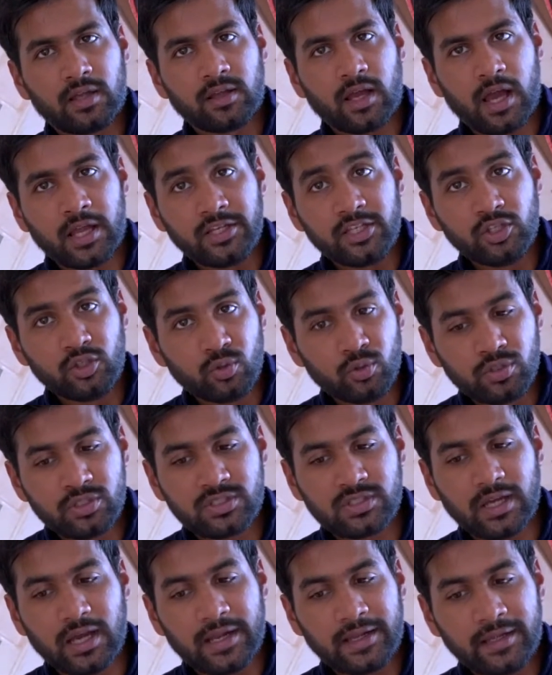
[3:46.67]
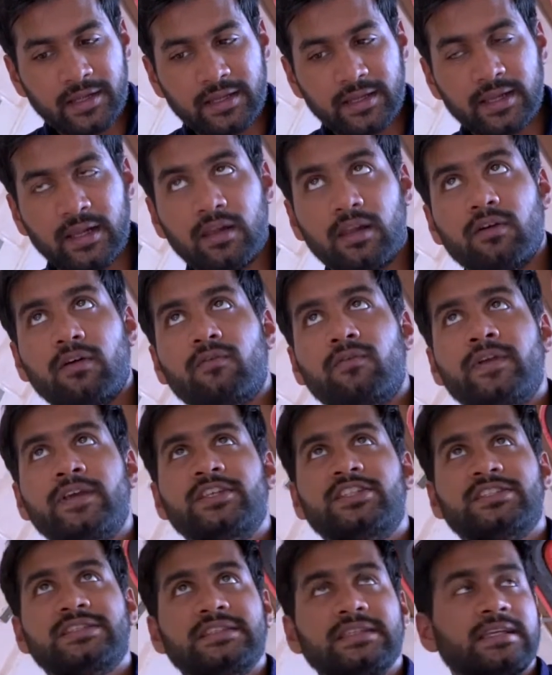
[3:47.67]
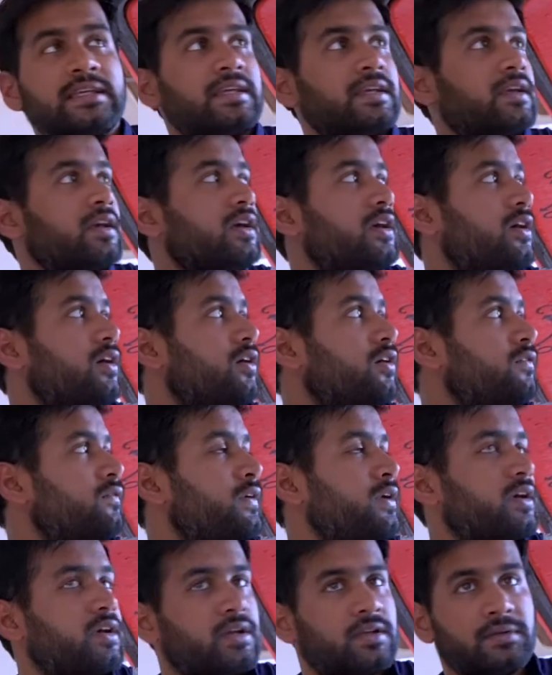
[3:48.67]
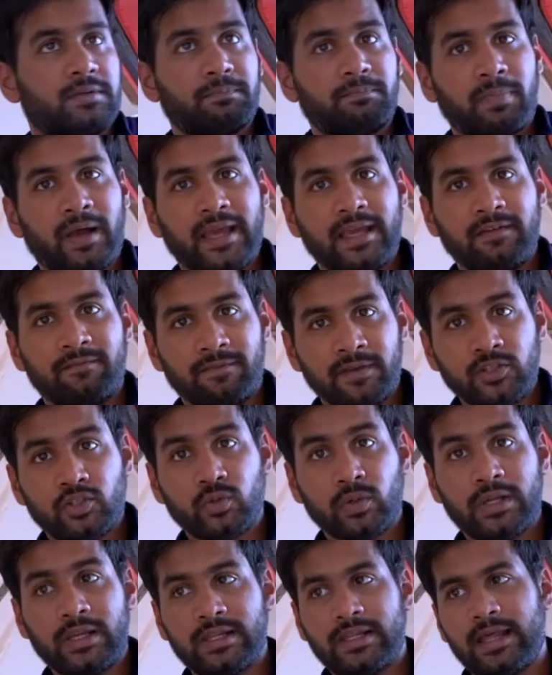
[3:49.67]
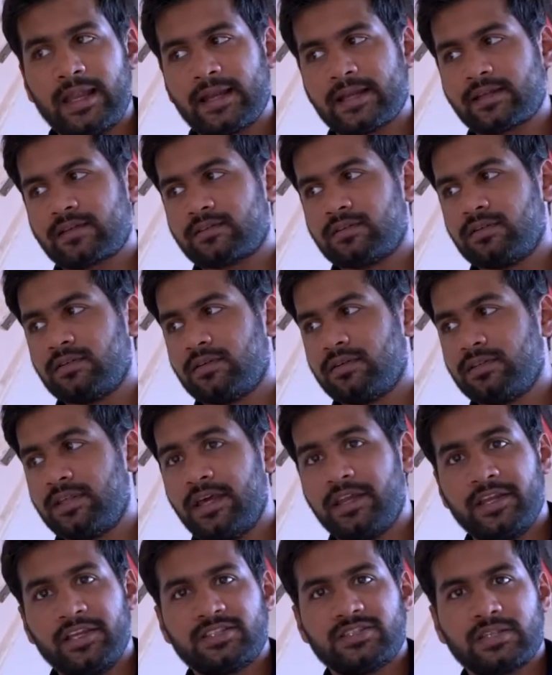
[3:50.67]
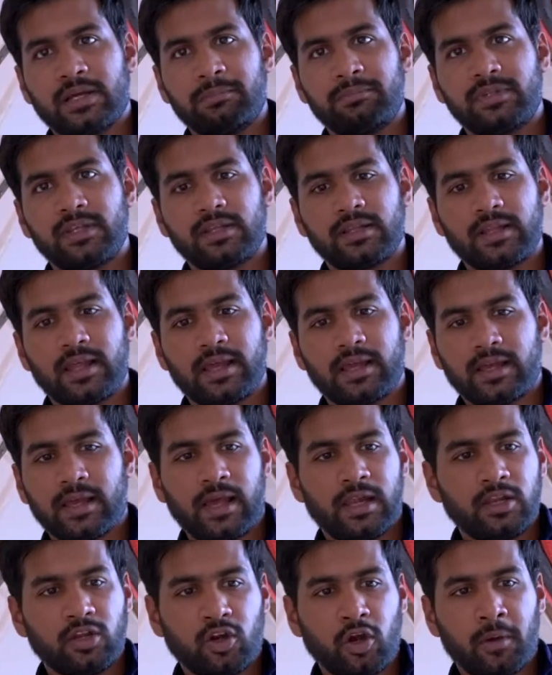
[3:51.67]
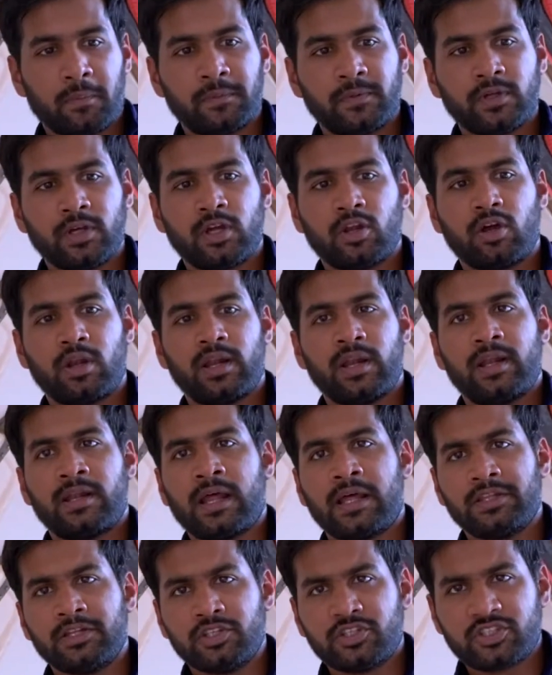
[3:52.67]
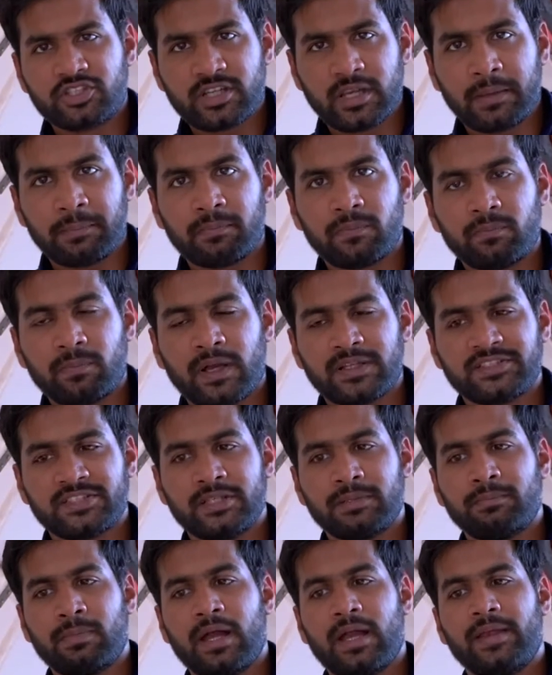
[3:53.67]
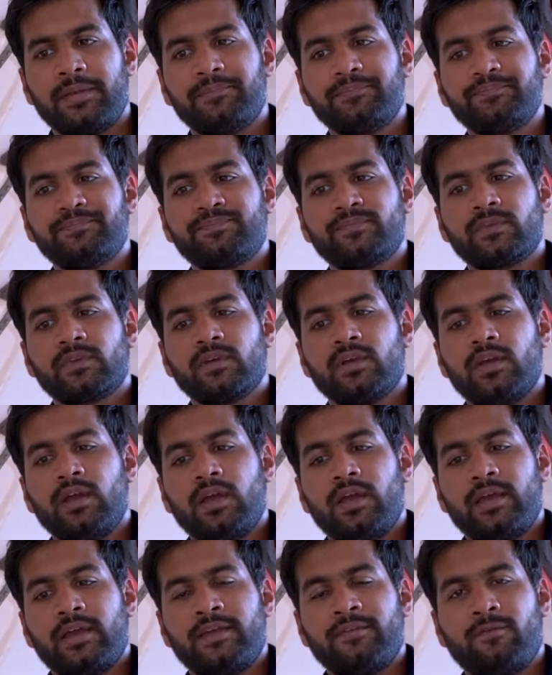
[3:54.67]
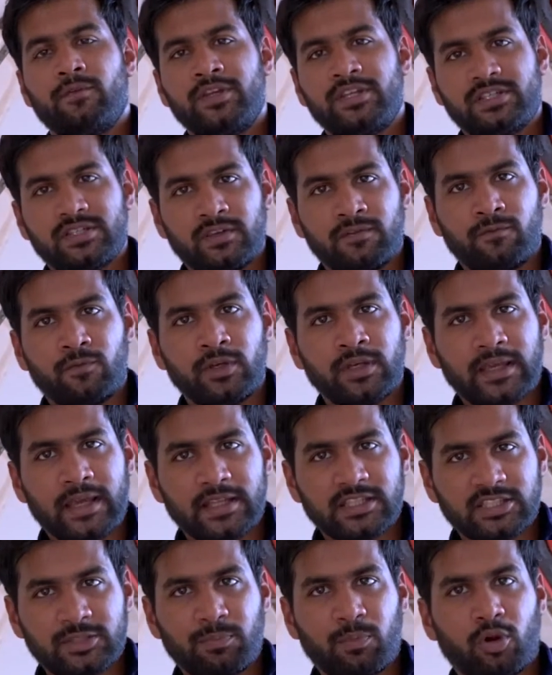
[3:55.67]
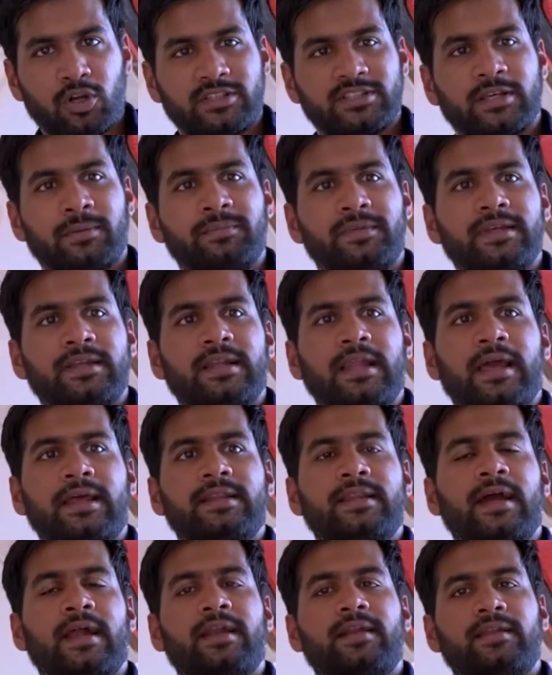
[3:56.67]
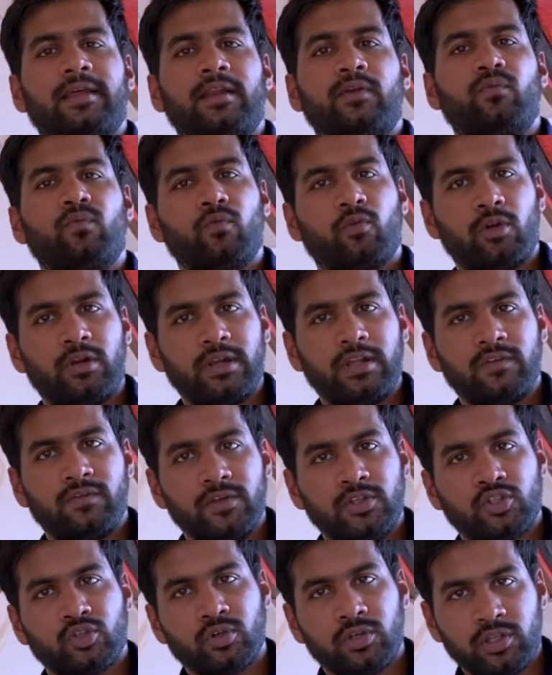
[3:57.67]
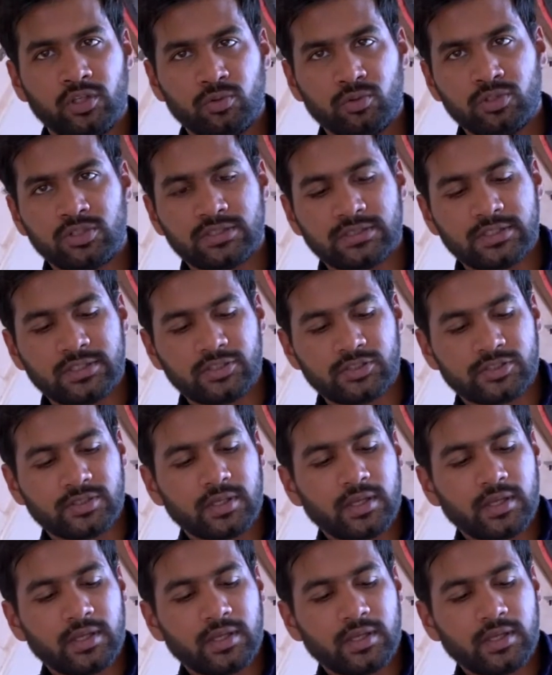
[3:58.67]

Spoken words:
unused until we see by visually that there is something like a helicopter or another ship passing by. If we can spot something like that, then only we should use this